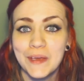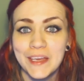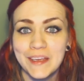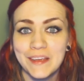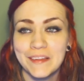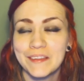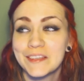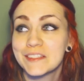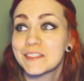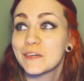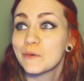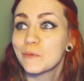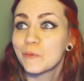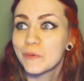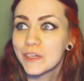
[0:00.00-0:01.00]
making this
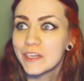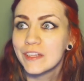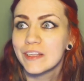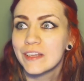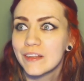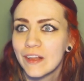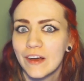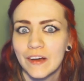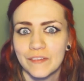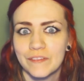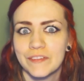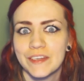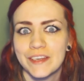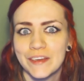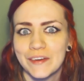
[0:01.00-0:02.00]
a really long
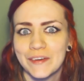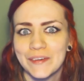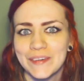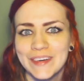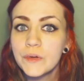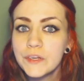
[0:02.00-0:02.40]
video.